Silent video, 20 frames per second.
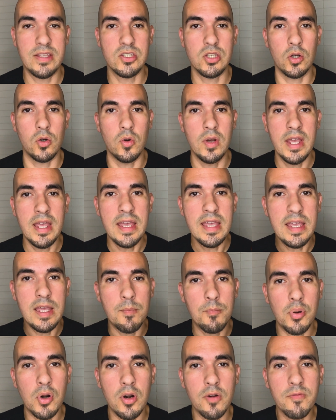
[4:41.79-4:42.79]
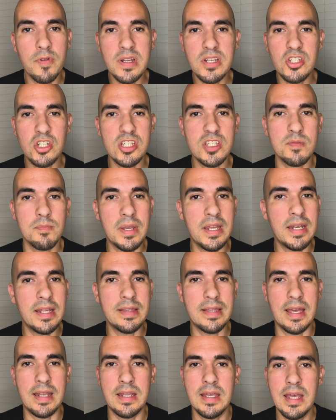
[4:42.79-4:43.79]
So imperfect just
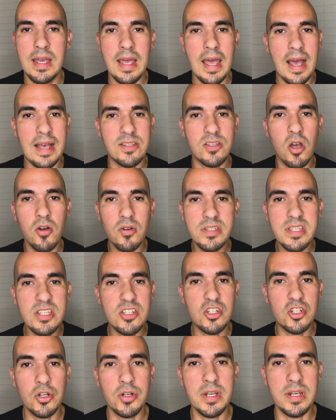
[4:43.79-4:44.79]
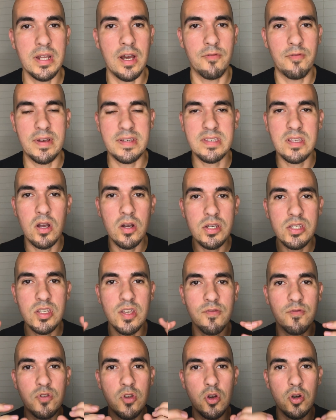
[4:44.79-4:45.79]
meaning that as long as it's good enough, as long as
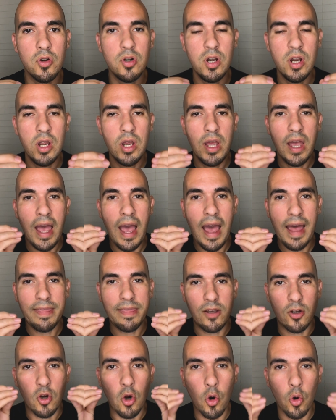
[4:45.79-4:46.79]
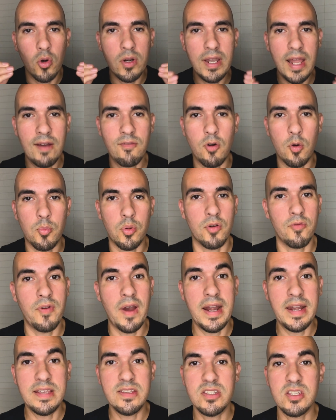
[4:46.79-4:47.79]
if you're at the core level
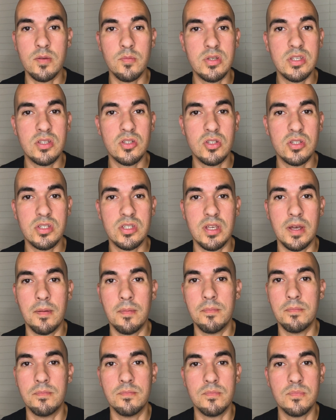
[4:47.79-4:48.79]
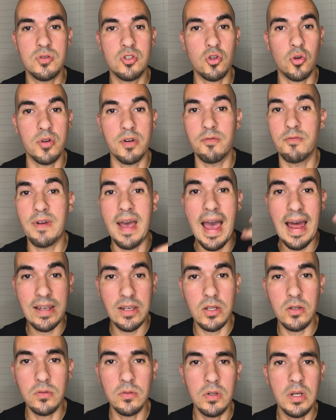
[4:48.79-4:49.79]
providing some sort of
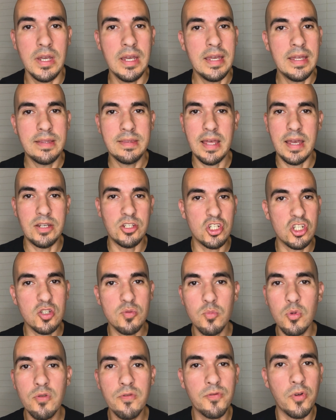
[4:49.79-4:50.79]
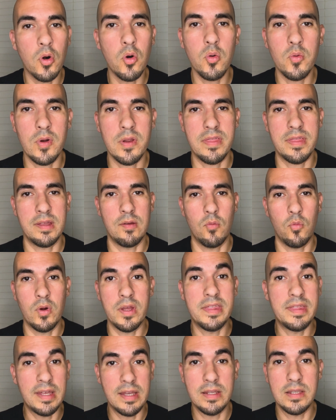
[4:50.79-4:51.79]
value, then just move forward
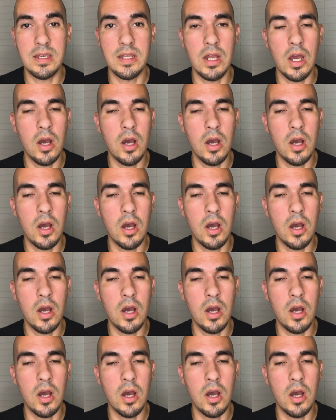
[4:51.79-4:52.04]
with it,